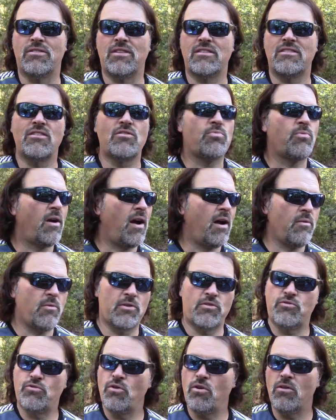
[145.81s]
This is where I
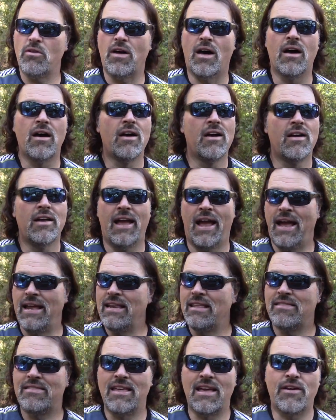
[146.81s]
would troll
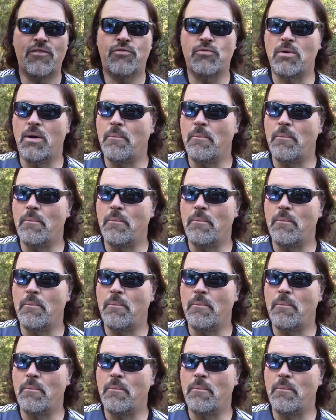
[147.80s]
anything from